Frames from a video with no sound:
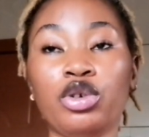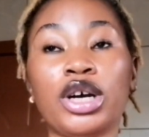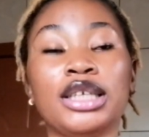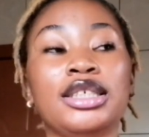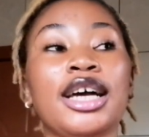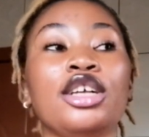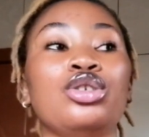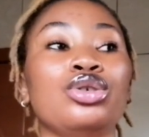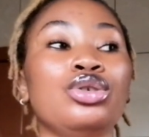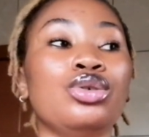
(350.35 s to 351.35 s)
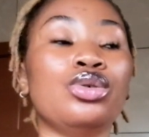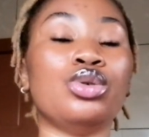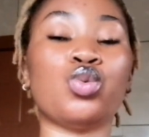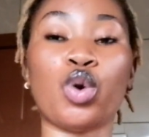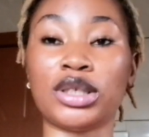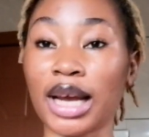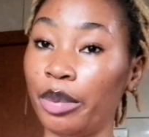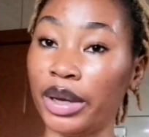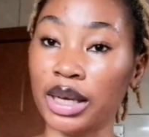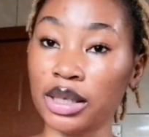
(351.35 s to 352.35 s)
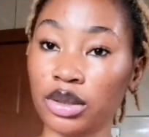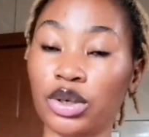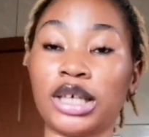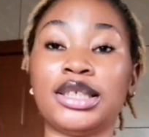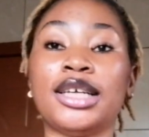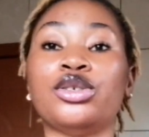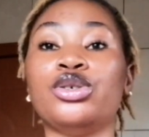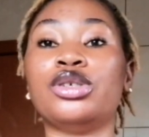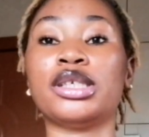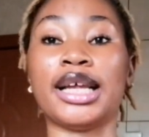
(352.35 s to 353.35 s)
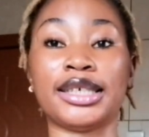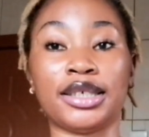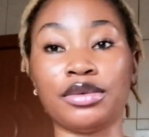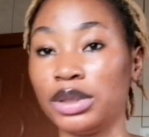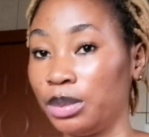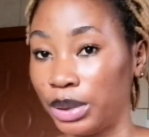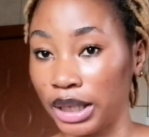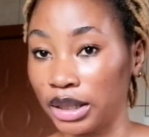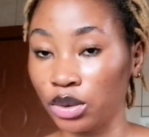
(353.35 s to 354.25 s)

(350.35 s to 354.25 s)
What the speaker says: You can decide to use water base, you can decide to use glycerin base.